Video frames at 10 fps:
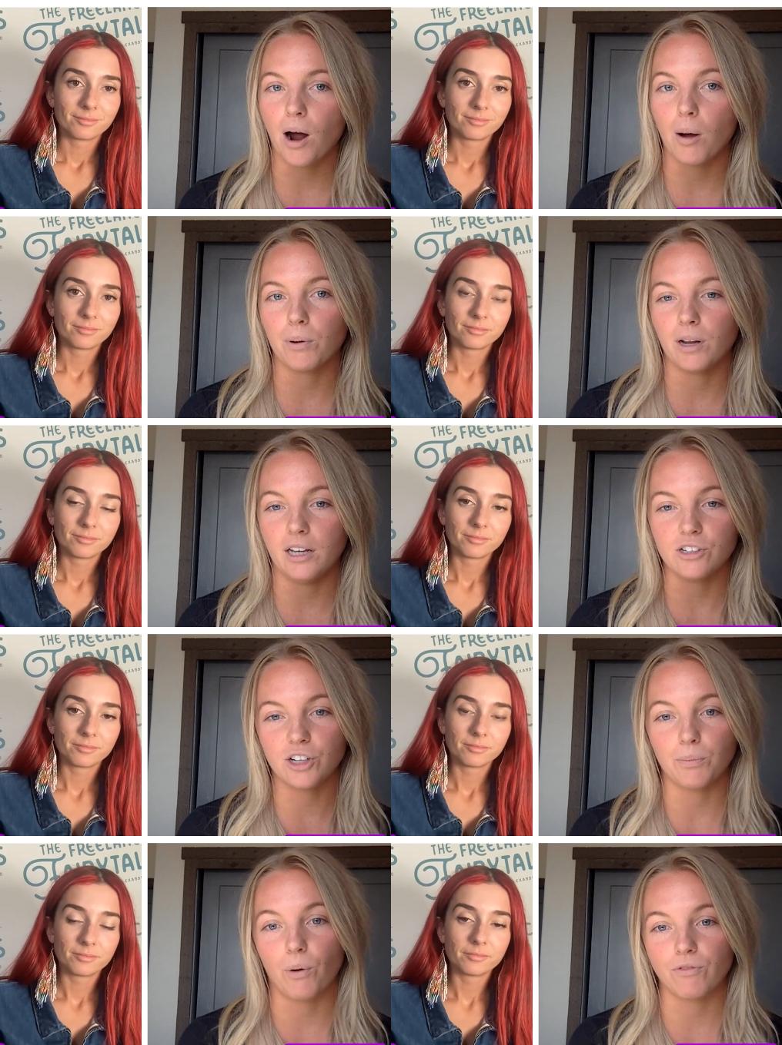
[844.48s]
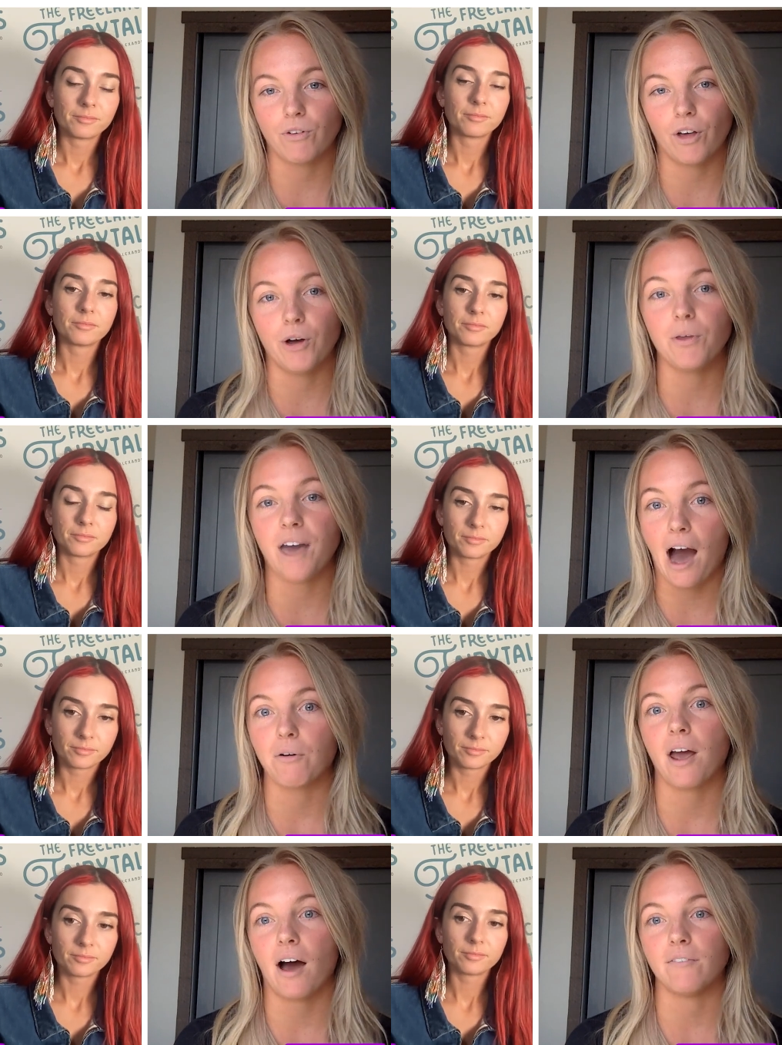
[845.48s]
Speaker 1: property into your portfolio without
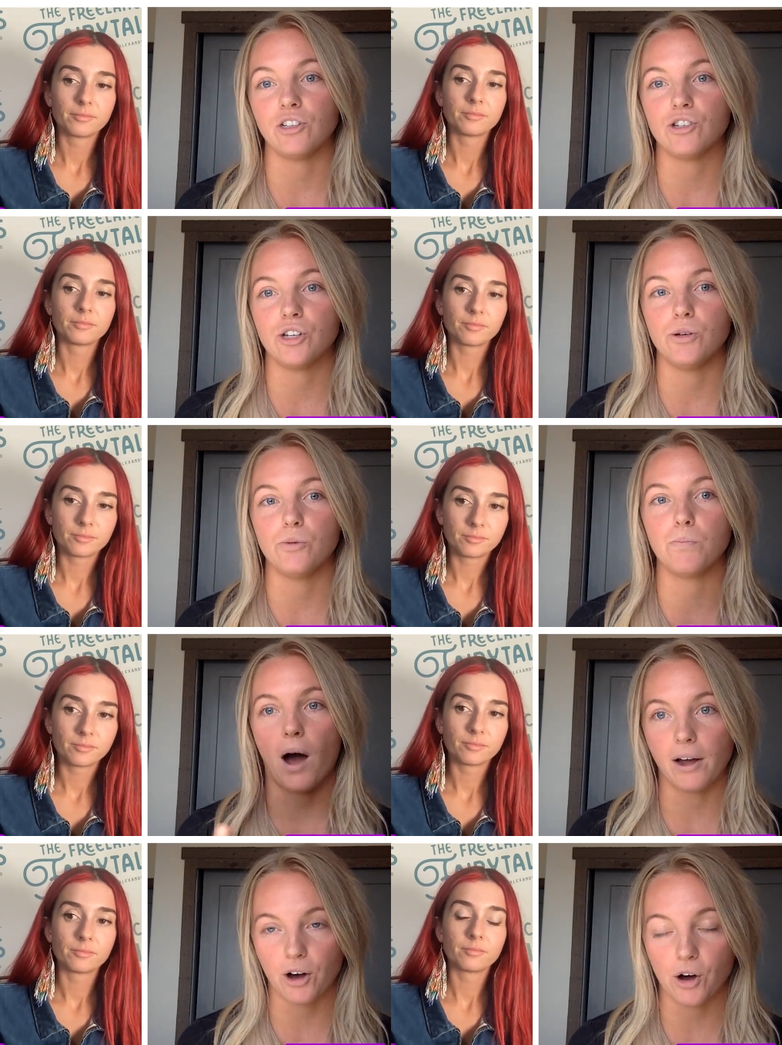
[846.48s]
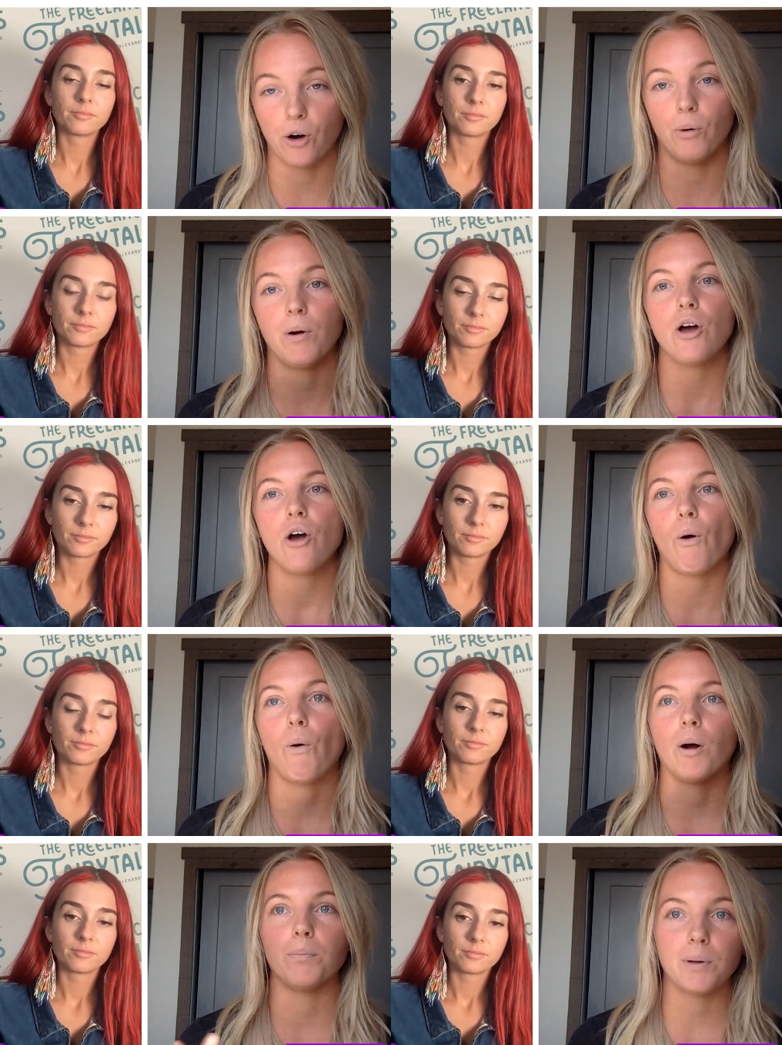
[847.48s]
having to buy a home
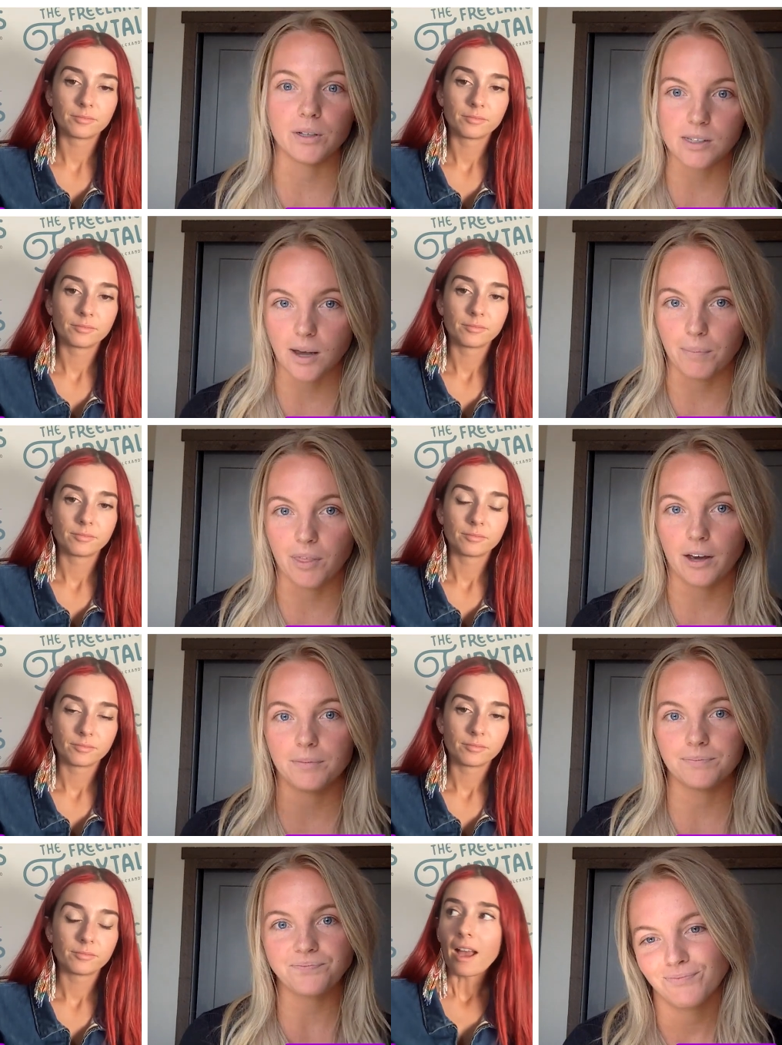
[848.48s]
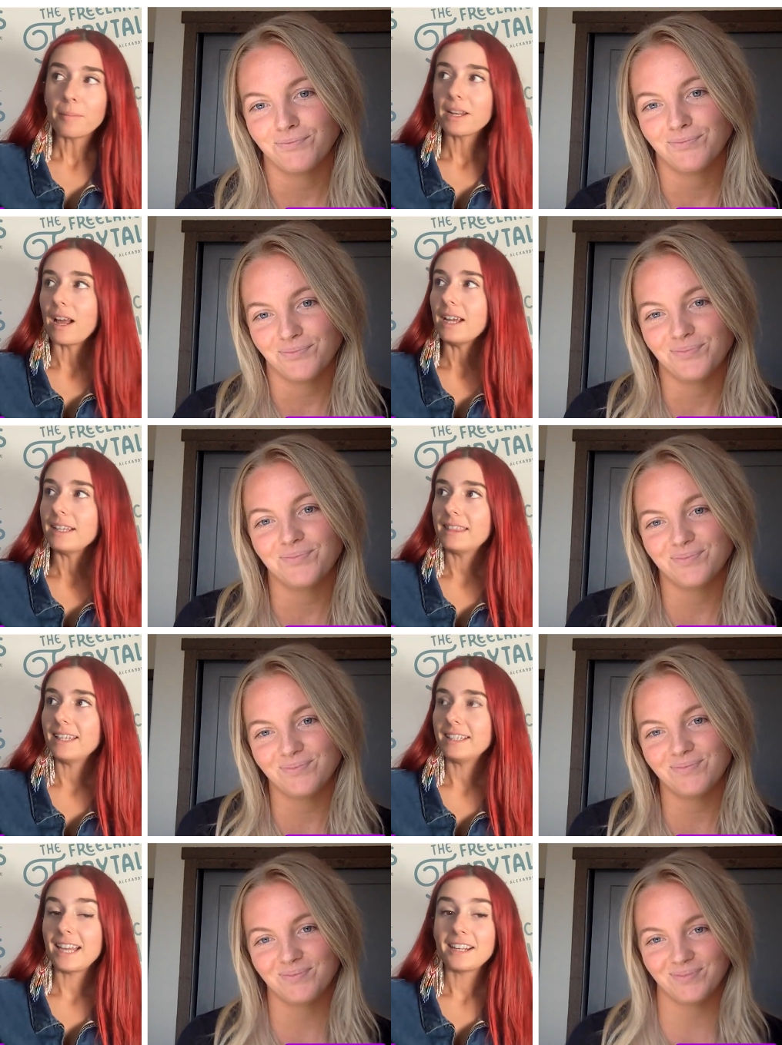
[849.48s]
or build something.
Speaker 2: I mean, I
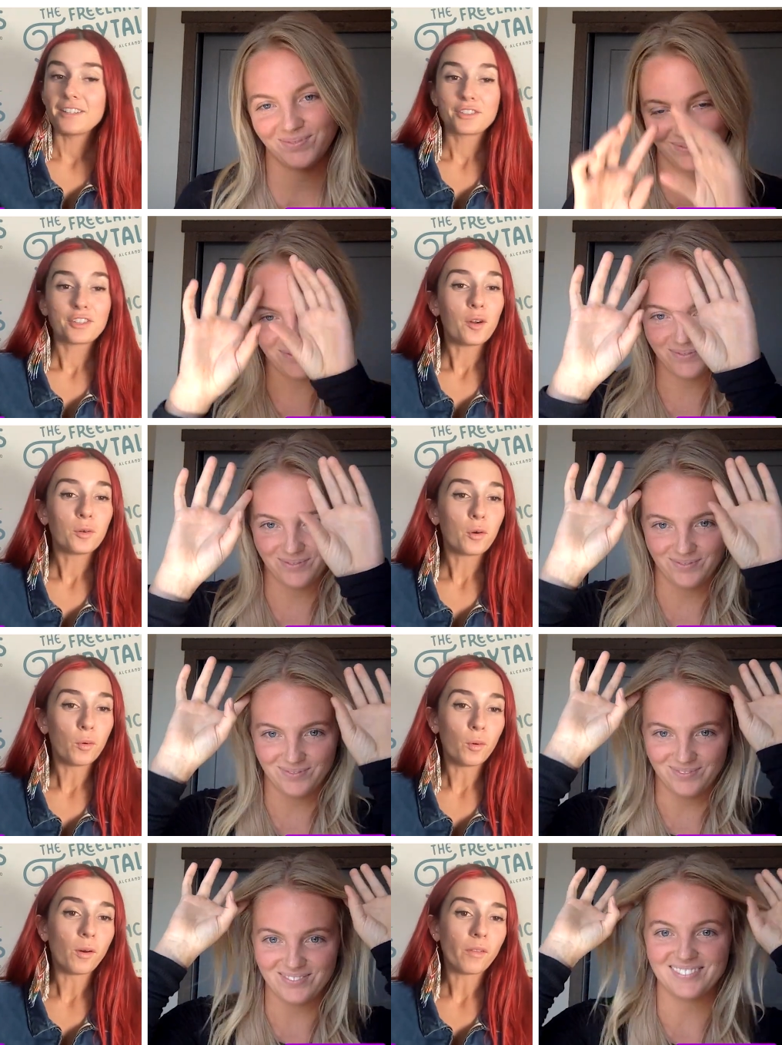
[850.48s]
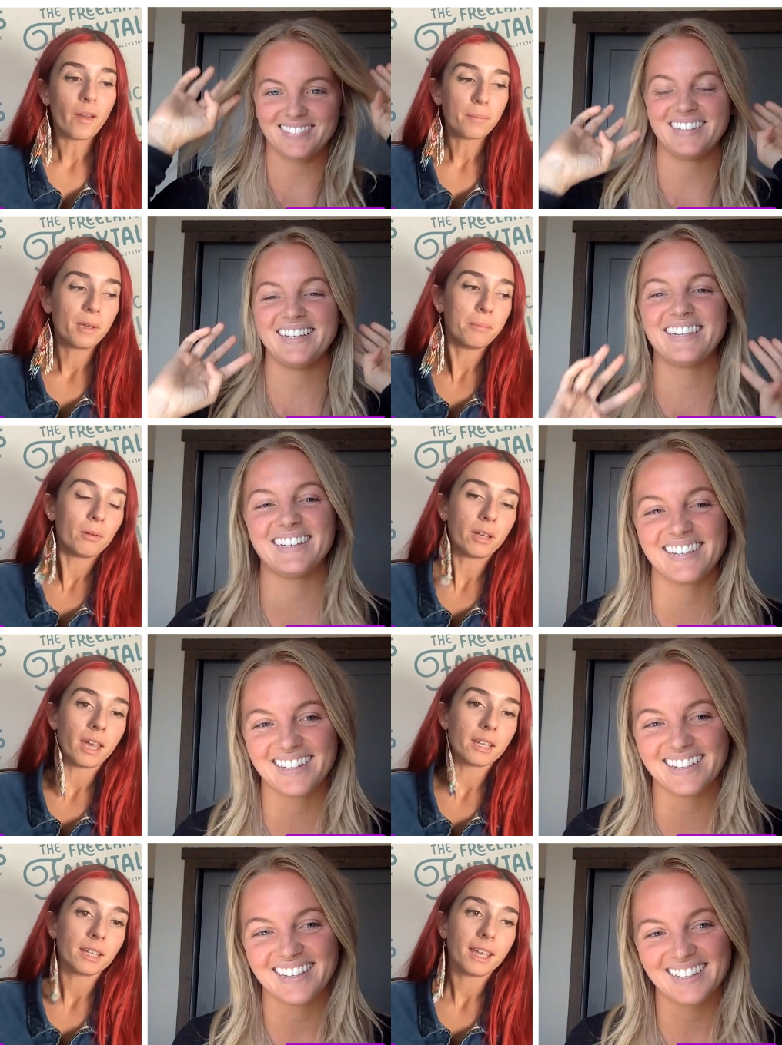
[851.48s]
think that is so cool that people
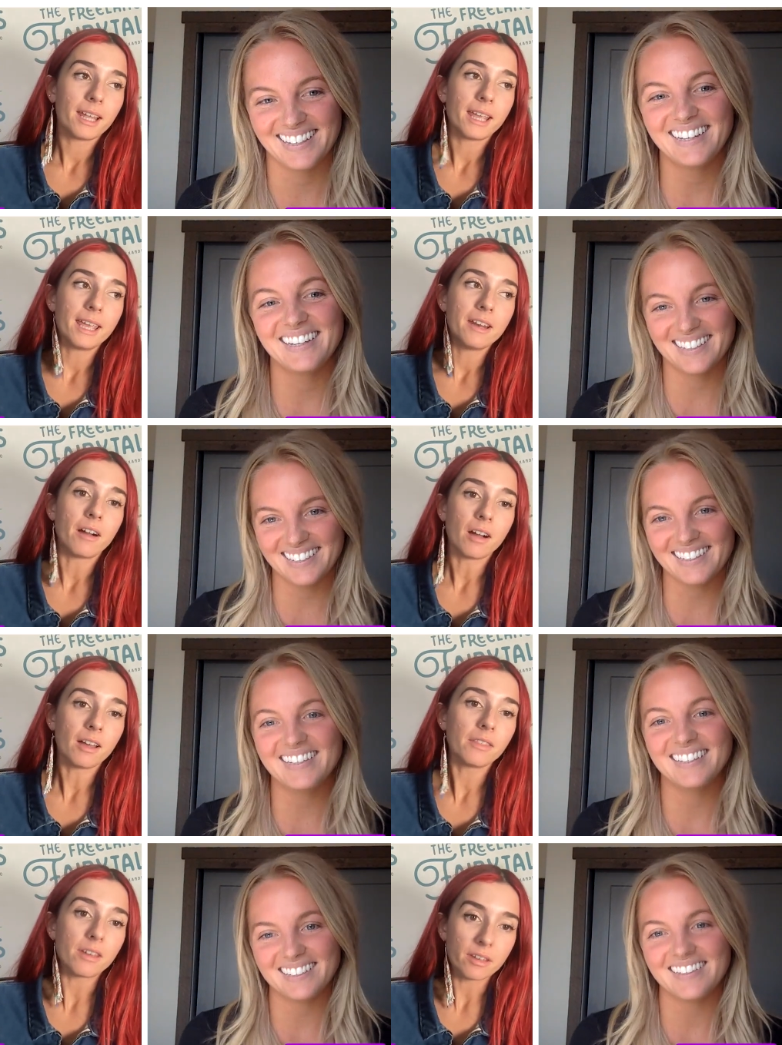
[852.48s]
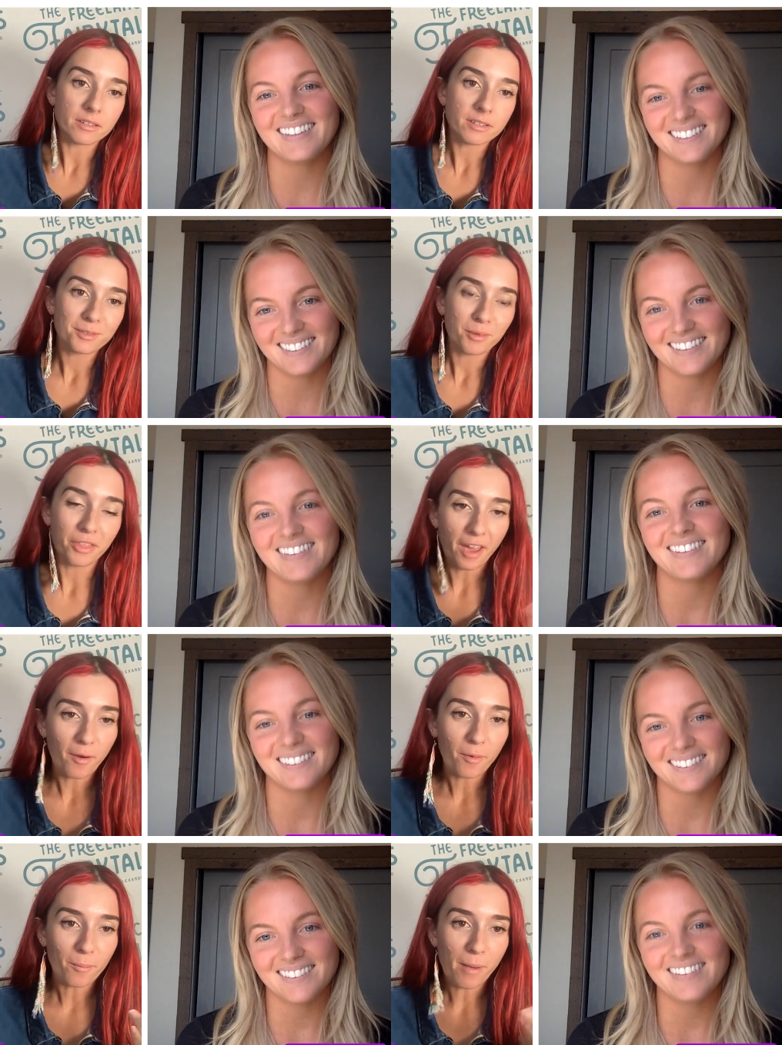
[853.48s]
can get in on this
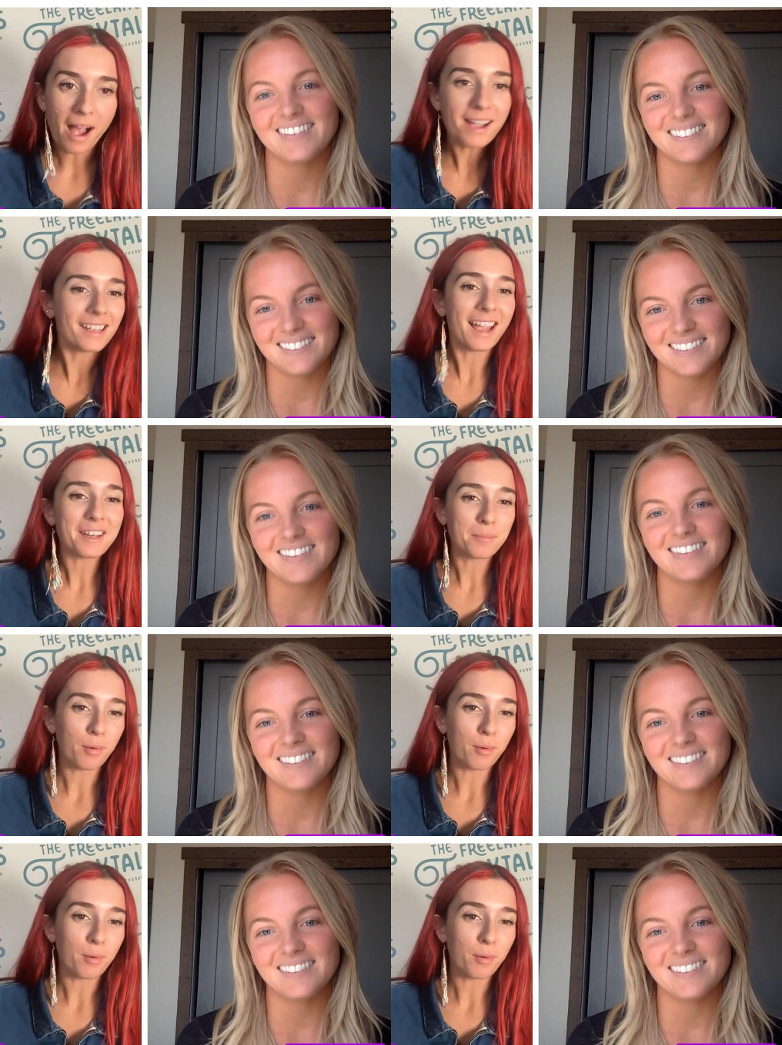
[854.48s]
without buying any